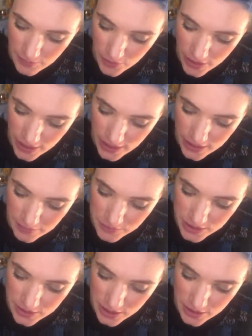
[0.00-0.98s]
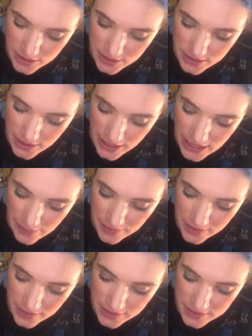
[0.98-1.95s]
Okay, and I'm just gonna tap
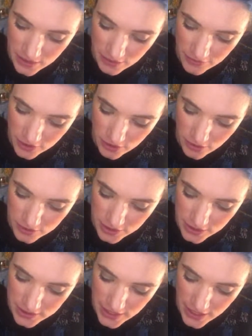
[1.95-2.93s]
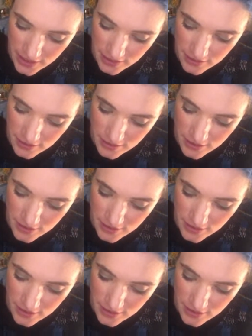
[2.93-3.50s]
the silver onto the tail.